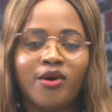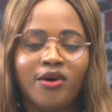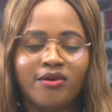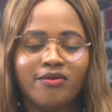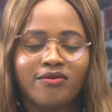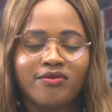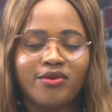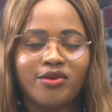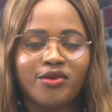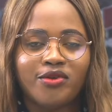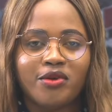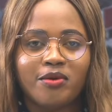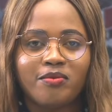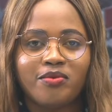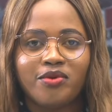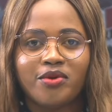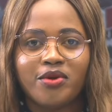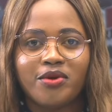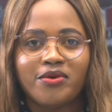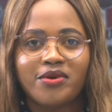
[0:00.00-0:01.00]
of the top
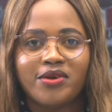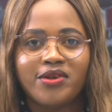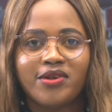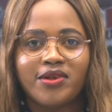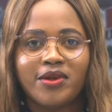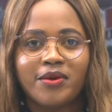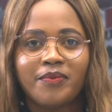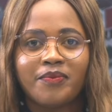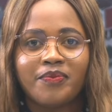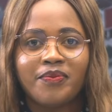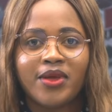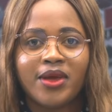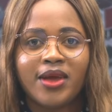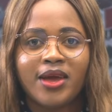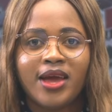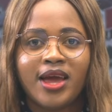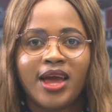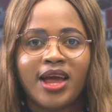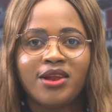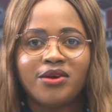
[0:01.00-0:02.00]
stories.
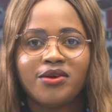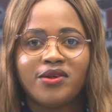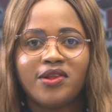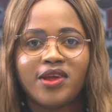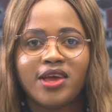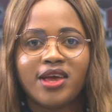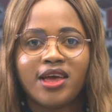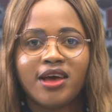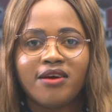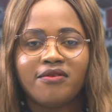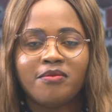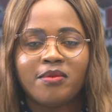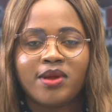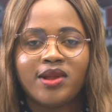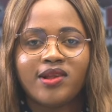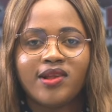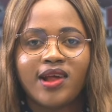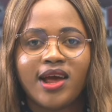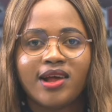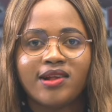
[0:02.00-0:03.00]
Enugu State
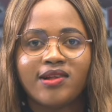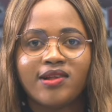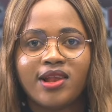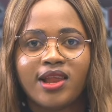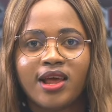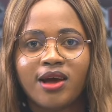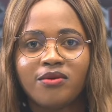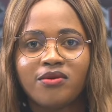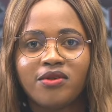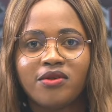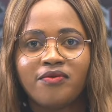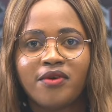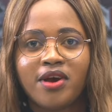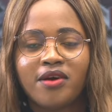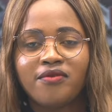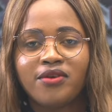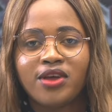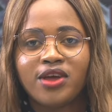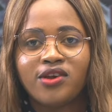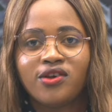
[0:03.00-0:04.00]
government has announced the
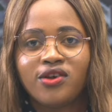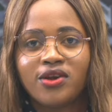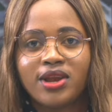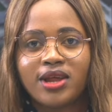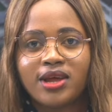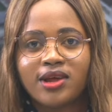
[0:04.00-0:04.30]
verification